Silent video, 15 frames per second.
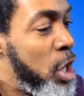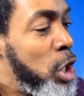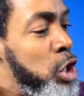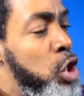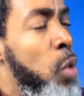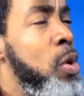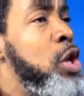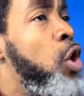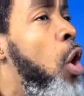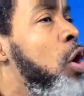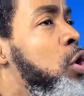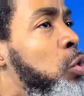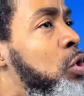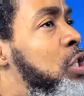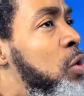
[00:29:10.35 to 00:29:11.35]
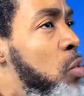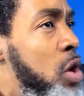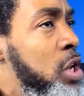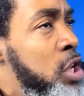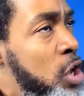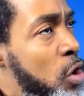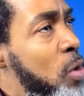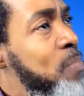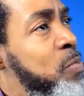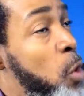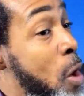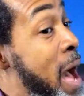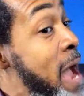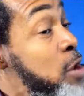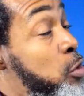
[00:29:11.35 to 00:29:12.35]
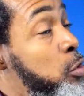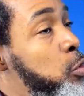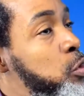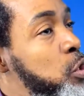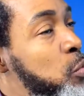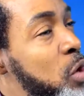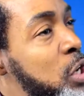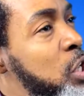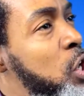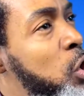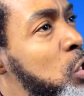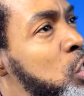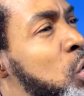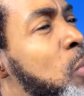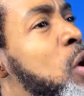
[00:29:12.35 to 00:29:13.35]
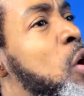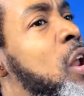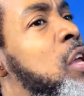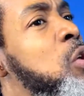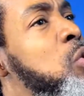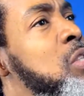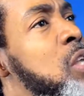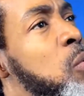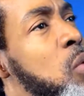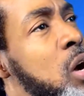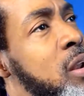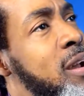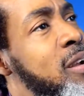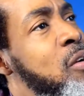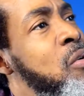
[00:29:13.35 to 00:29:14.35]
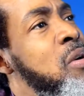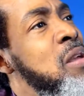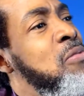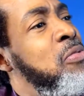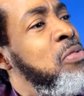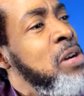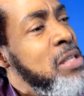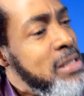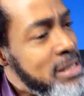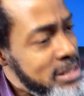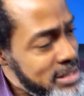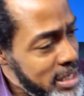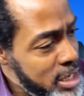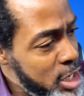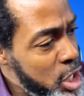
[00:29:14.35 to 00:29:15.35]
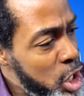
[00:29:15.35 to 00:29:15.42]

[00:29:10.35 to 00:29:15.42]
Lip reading: So we don't use the word cure, or I don't use the word cure. So we're going to use the word reverse.